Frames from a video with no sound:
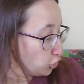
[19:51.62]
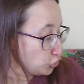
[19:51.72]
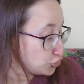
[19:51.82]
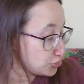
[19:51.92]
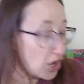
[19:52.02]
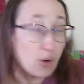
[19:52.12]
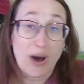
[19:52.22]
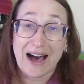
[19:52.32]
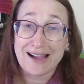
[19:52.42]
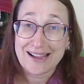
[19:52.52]
So,
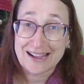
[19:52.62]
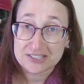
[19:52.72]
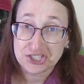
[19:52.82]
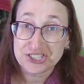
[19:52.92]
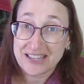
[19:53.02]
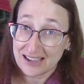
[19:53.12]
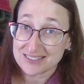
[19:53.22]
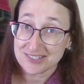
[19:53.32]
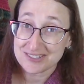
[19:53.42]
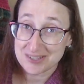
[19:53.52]
I actually
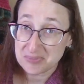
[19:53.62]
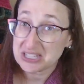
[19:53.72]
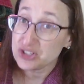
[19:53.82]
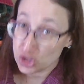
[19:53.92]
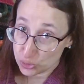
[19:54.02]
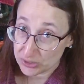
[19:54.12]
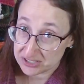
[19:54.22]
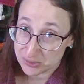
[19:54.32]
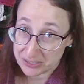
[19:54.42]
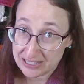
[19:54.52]
cast on something new
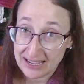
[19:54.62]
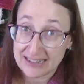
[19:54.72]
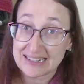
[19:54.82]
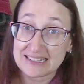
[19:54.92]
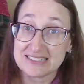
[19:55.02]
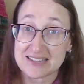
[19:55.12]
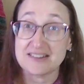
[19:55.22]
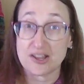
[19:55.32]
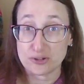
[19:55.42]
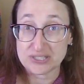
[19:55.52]
this week, and it is
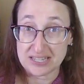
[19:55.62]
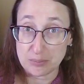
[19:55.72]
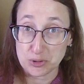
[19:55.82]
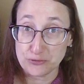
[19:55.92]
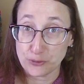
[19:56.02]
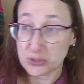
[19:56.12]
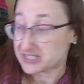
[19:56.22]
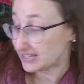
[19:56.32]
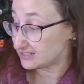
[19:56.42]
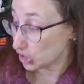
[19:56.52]
another sample for
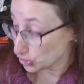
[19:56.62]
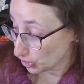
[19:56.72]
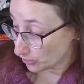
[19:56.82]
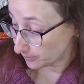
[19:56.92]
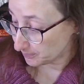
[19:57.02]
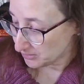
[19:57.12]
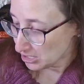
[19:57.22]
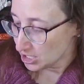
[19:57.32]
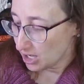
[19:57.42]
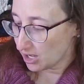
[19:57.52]
Zen Yarn Garden.
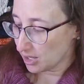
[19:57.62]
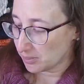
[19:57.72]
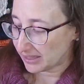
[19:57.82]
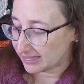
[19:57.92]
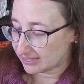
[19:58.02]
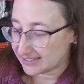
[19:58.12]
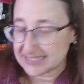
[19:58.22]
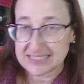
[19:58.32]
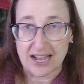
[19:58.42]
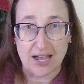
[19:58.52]

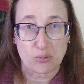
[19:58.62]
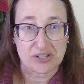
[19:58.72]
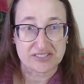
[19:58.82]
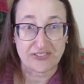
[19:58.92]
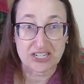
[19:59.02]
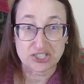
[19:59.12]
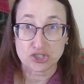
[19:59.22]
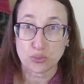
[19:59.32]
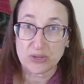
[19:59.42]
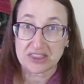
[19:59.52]
Since I was
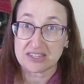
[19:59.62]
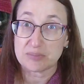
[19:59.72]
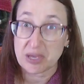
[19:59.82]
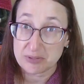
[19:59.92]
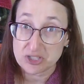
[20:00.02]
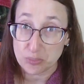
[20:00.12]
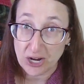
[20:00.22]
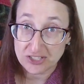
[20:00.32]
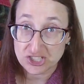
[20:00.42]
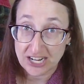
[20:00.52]
finished with the baby
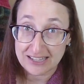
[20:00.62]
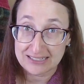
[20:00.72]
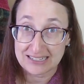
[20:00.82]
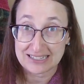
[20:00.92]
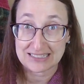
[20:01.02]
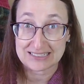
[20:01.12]
surprise jacket, it